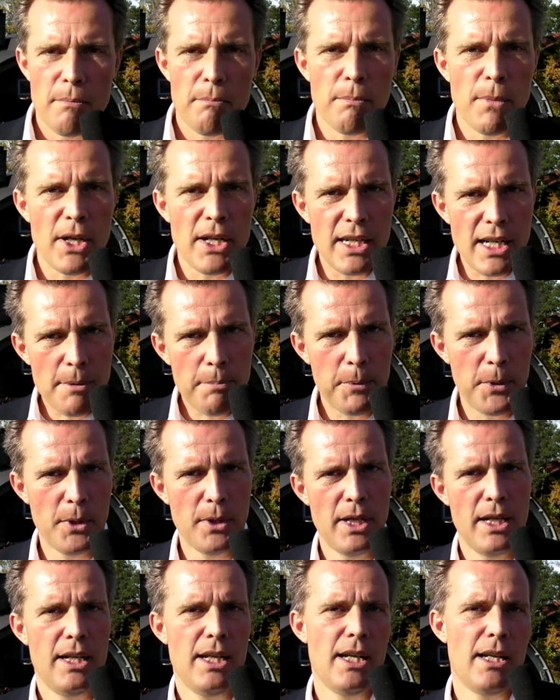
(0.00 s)

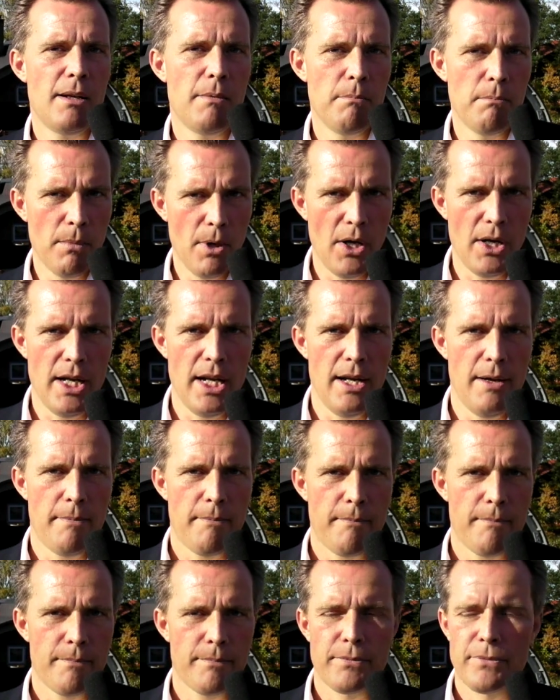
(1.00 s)
manipulating money
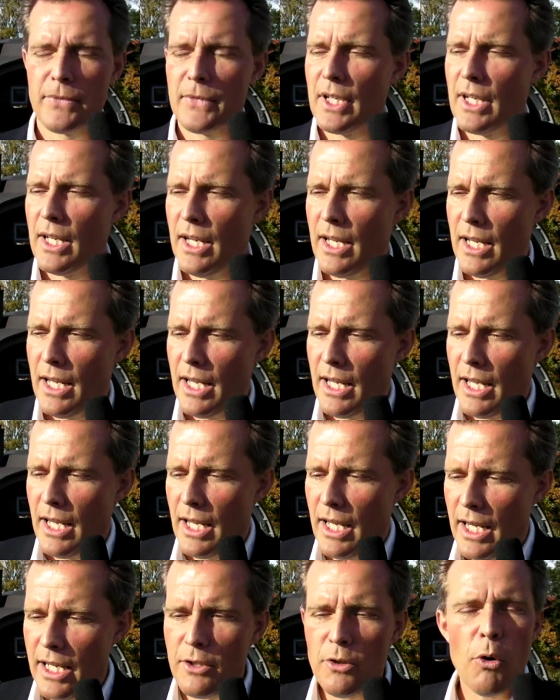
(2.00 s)

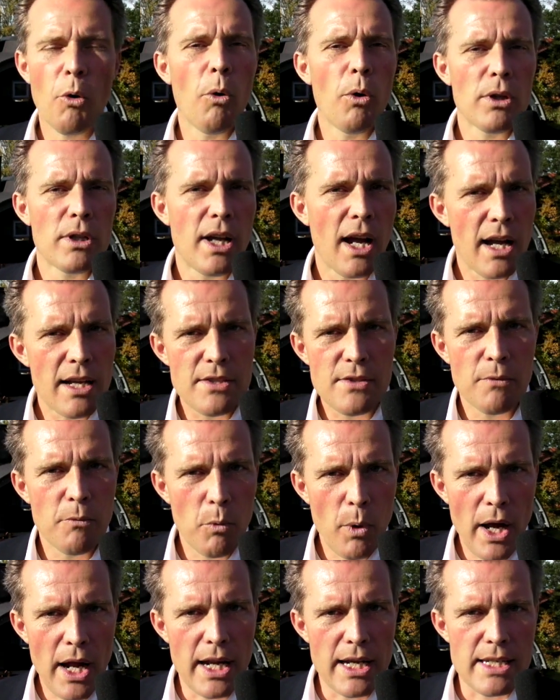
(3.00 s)
in all kinds of
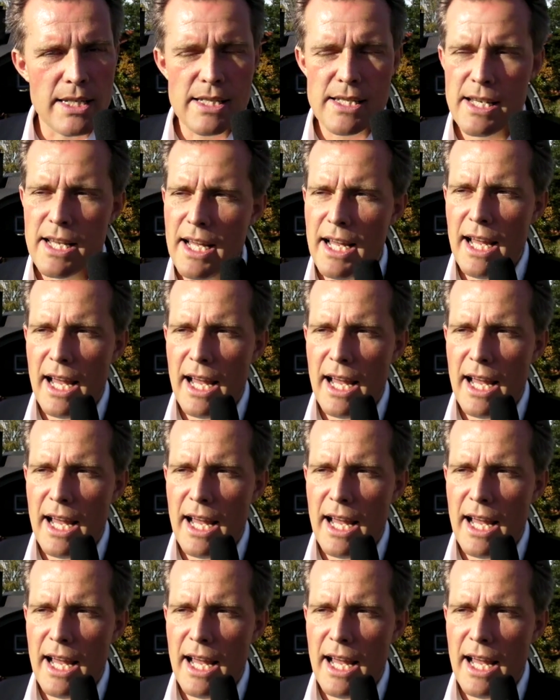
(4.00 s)
ways.